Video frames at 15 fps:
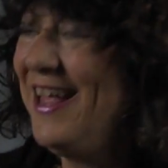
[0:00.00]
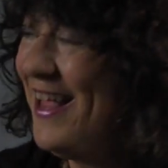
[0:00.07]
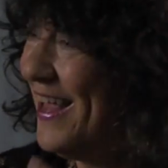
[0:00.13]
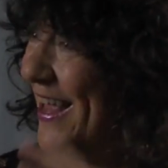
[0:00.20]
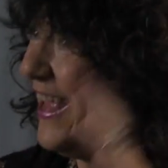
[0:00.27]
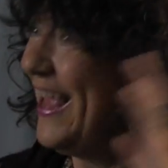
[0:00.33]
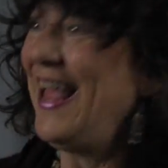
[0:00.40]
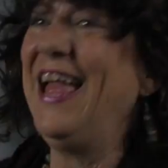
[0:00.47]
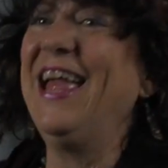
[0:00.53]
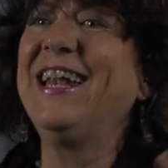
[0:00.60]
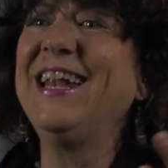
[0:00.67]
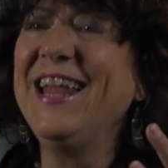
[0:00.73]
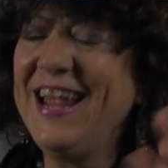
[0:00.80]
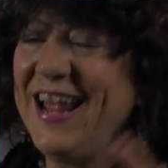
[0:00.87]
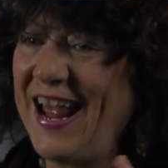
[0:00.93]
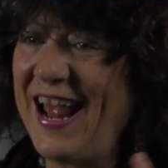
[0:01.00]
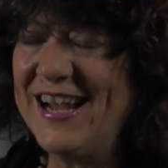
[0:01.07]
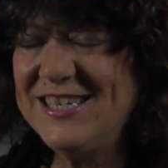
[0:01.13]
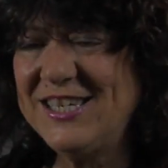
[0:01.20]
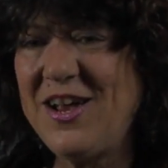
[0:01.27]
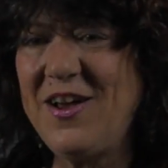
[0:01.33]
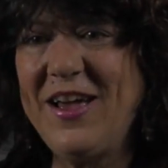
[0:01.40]
and
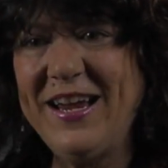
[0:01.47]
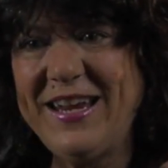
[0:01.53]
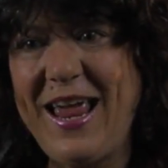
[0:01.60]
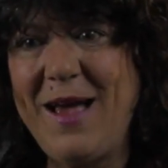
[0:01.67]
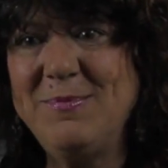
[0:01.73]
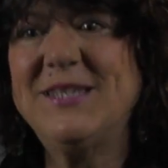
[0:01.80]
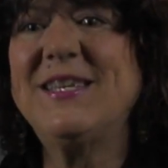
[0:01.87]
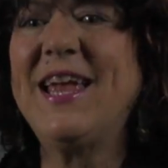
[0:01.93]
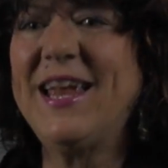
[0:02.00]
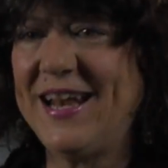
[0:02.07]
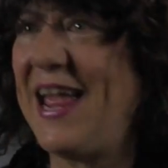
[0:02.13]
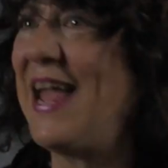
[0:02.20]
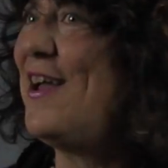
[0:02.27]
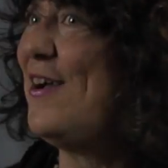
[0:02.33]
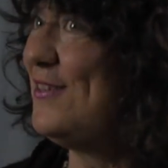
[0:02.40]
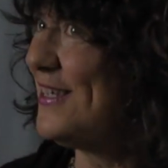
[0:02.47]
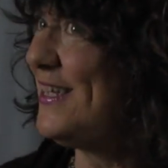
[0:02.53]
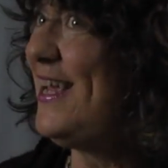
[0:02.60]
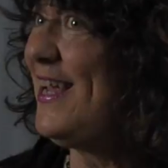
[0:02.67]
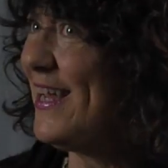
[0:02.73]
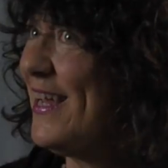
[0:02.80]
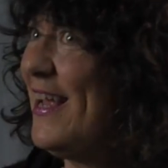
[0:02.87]
and so it kept saying
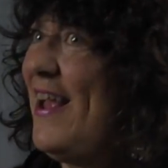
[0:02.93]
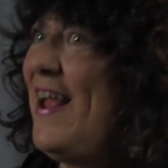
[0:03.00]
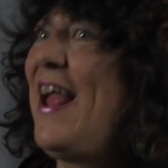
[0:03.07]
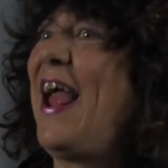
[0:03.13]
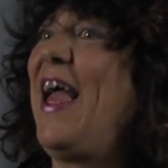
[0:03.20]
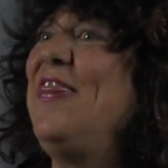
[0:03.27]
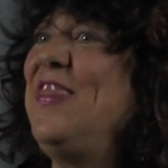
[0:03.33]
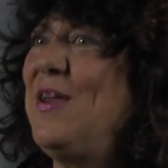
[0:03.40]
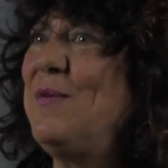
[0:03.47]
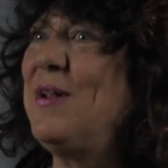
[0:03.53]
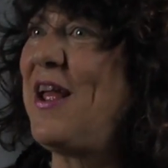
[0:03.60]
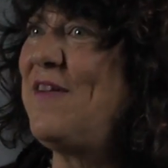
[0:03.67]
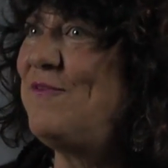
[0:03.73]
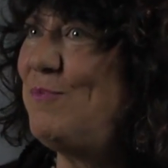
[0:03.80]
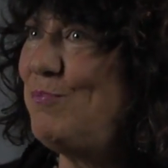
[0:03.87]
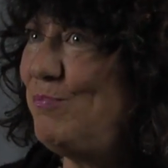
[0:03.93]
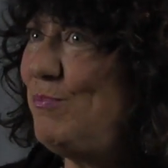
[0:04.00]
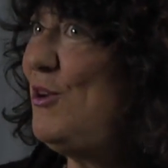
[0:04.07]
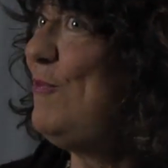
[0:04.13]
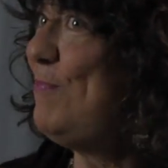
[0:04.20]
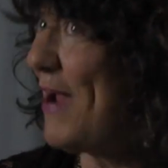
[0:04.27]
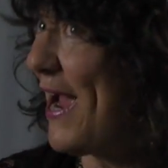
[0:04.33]
AOC, and then when I
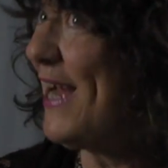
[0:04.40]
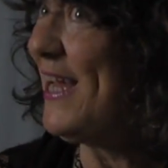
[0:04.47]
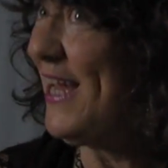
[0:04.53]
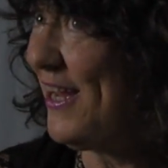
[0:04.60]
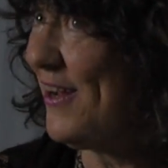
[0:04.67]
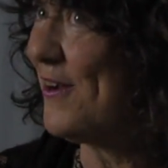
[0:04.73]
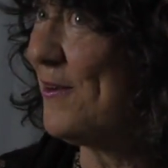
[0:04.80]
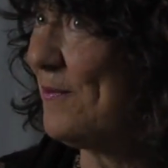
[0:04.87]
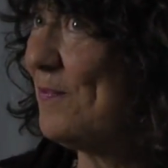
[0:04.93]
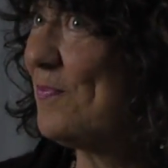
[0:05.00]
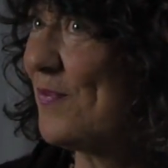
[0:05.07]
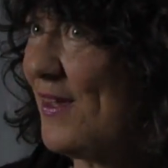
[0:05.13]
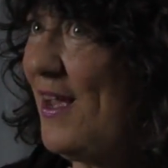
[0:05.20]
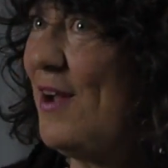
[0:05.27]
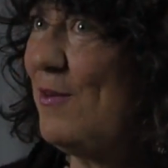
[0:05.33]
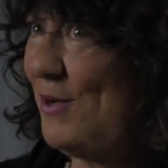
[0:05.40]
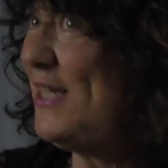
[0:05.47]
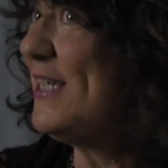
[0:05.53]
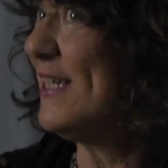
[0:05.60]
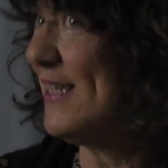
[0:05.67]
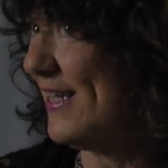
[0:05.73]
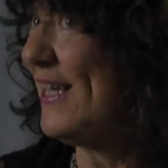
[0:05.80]
moved back here uh,
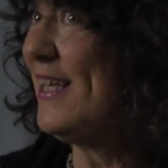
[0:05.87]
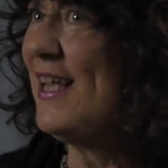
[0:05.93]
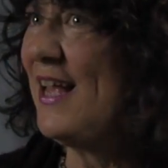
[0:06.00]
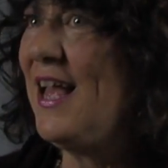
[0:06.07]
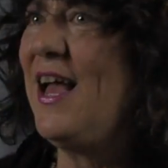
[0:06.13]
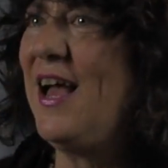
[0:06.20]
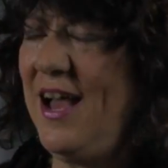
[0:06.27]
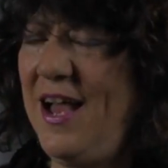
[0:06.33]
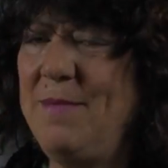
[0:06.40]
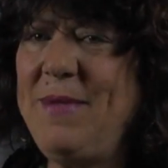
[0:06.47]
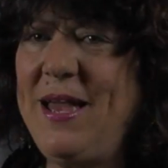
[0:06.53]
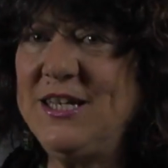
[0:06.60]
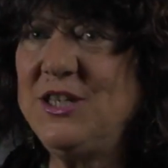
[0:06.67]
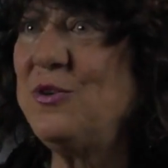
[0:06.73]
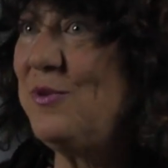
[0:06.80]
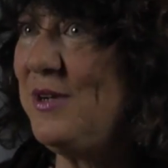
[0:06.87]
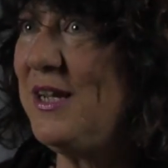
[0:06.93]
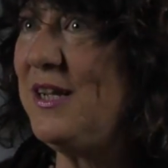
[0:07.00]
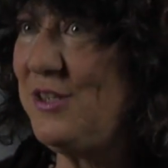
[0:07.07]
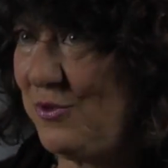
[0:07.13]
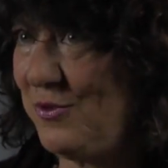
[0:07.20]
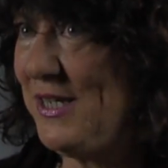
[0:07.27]
recently, I met Ter
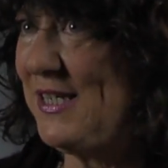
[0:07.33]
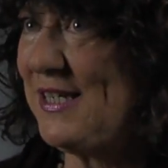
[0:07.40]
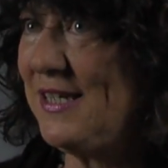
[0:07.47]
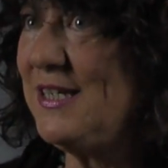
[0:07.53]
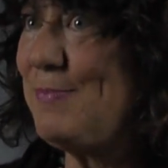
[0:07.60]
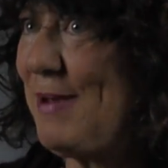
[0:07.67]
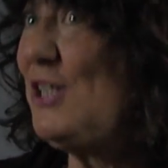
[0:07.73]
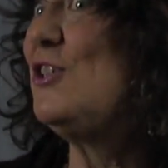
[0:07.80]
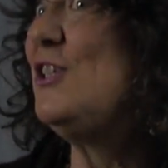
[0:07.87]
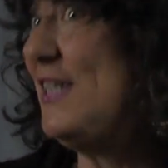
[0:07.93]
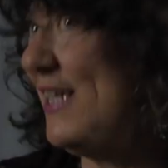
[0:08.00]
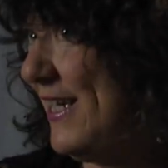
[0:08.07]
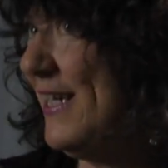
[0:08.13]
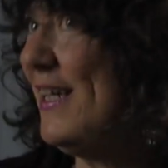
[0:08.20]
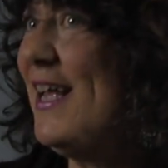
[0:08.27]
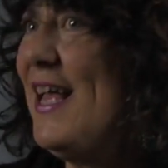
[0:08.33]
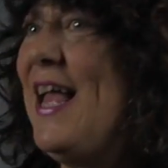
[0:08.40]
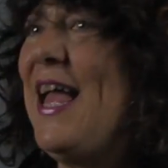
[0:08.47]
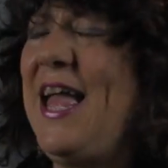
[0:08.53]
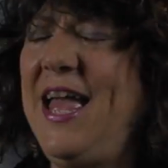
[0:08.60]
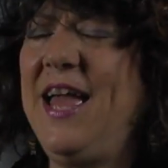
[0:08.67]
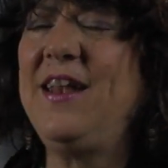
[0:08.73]
Teresa, Special Tea,
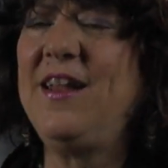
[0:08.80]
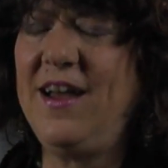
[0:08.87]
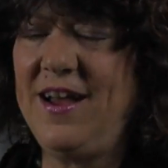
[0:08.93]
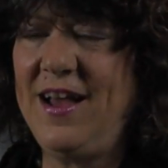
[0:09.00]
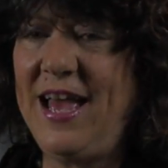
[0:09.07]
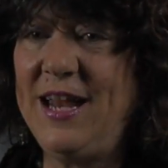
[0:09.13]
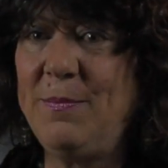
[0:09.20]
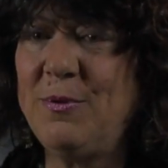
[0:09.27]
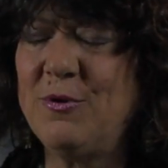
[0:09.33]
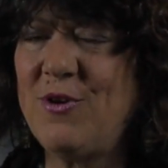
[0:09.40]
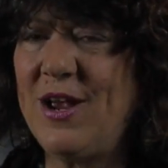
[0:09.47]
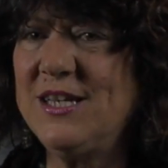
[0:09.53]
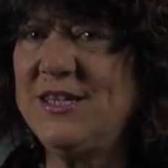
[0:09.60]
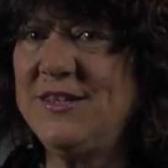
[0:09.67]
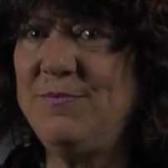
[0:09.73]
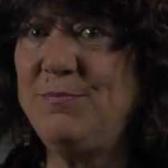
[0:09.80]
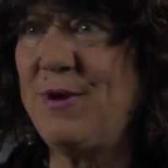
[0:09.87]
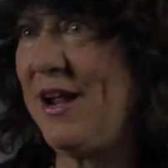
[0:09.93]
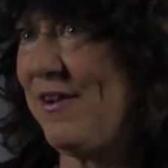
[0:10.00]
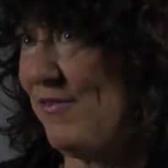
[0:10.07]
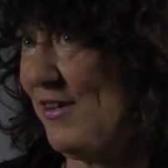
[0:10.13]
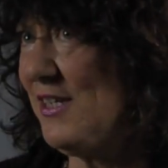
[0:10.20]
and uh, at a progressive
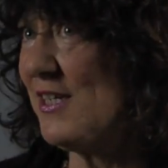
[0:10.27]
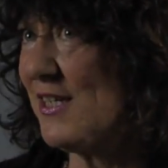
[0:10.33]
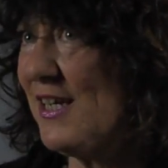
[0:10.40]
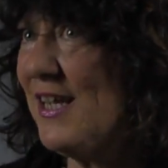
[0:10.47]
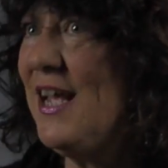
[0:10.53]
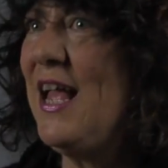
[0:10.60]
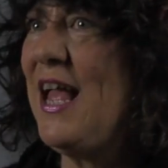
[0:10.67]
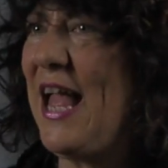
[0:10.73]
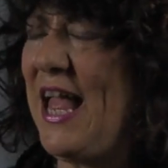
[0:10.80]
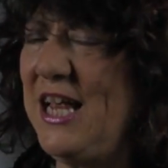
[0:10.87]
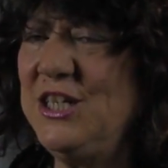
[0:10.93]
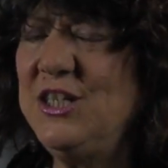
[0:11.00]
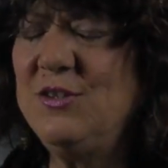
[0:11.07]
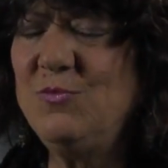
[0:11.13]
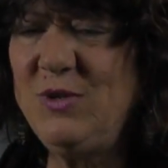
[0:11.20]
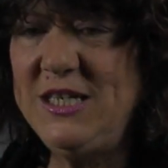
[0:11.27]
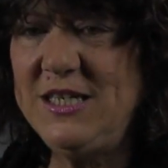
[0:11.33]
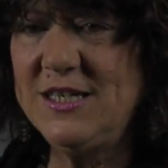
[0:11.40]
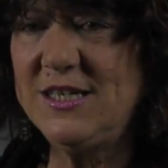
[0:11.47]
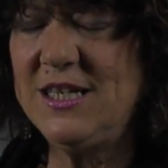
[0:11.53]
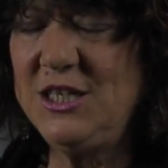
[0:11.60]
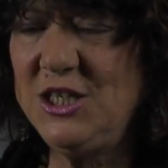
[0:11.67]
breakfast. And we
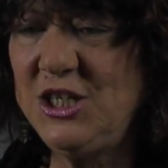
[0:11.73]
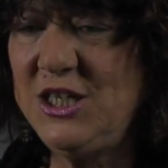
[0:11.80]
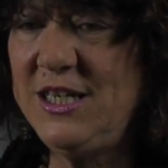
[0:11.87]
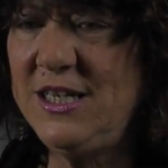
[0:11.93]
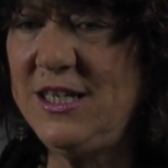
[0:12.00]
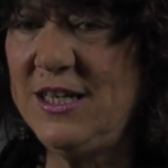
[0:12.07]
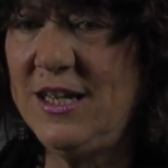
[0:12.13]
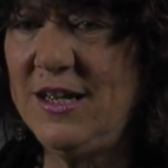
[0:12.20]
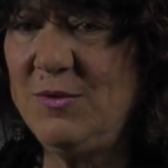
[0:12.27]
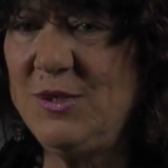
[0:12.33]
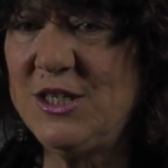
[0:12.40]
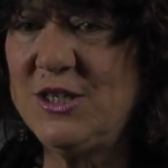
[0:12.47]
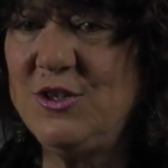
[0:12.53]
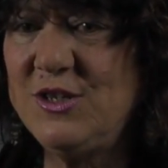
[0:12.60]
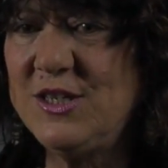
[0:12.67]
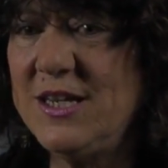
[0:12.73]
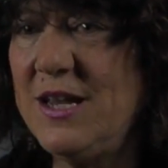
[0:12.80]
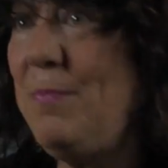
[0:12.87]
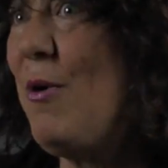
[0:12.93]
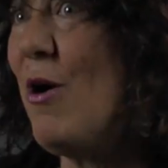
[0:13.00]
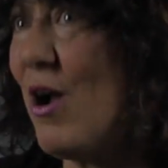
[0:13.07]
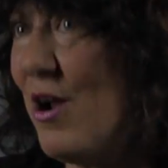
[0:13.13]
just, and she was losing
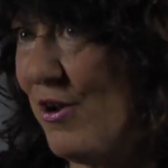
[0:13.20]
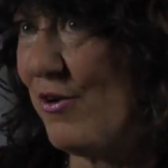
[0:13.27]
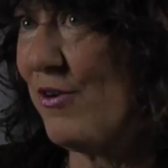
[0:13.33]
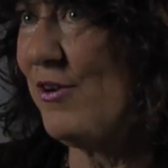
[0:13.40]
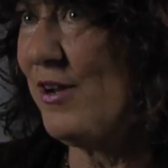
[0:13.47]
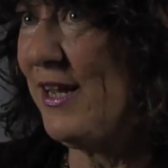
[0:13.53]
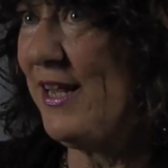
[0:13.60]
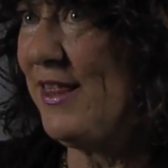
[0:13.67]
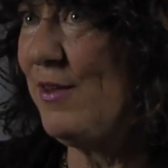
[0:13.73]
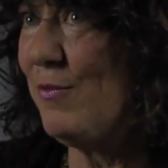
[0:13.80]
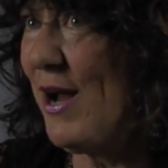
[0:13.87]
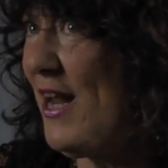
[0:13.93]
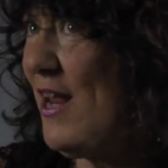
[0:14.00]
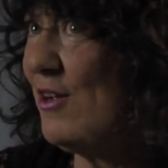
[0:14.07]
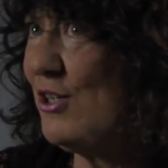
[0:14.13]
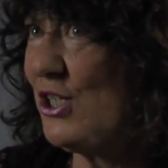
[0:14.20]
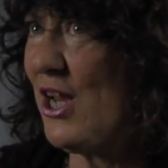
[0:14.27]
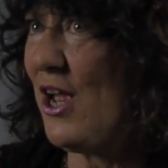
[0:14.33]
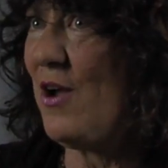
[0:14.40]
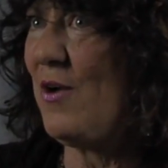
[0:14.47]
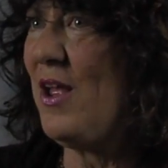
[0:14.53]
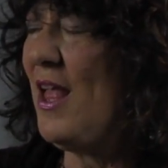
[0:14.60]
a partner in the radio
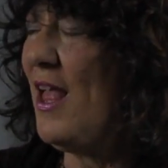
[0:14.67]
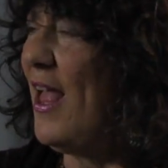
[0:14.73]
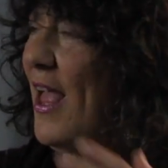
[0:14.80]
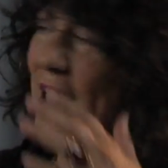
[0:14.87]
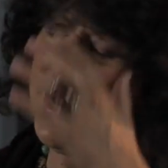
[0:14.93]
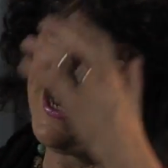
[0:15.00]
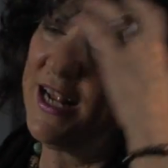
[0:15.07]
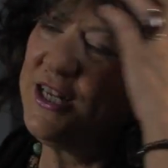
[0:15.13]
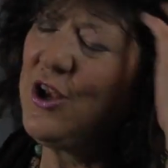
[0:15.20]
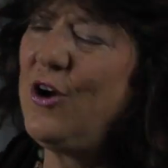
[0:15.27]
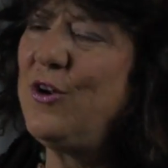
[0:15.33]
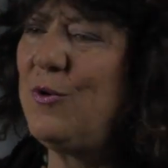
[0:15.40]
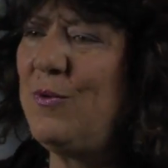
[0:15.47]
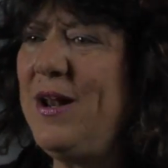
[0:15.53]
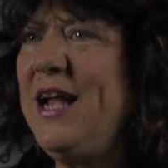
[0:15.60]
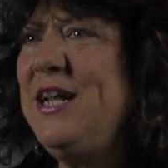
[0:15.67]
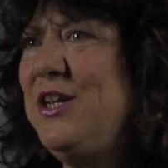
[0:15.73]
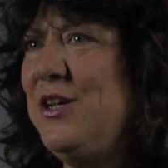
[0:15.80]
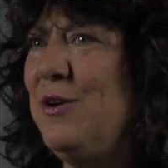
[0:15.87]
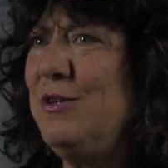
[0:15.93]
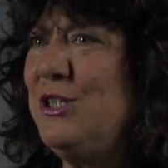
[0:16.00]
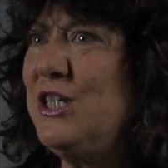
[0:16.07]
show, and I told her what I
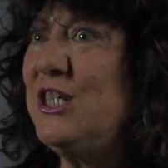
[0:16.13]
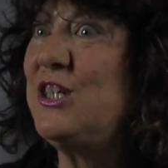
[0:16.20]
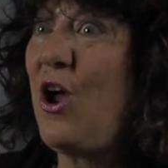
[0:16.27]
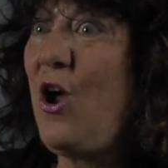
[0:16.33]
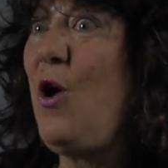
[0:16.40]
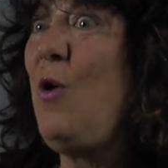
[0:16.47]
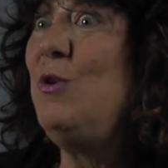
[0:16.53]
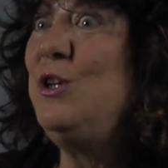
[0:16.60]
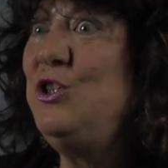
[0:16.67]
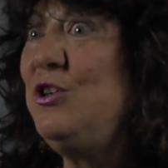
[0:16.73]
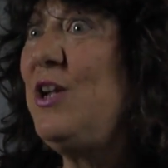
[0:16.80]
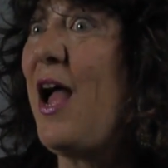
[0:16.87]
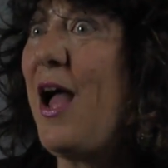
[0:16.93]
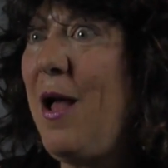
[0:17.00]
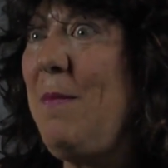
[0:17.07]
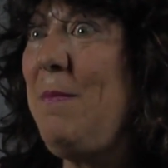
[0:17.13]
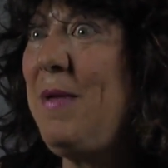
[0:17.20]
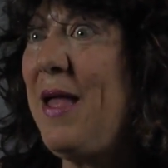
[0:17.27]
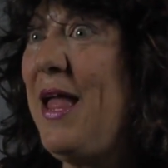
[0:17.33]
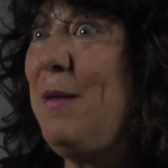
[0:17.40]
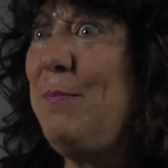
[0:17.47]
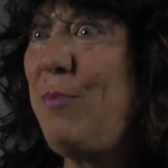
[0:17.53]
do, and she said, "Oh, would you come
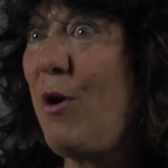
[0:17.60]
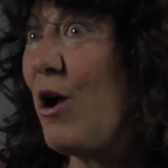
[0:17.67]
and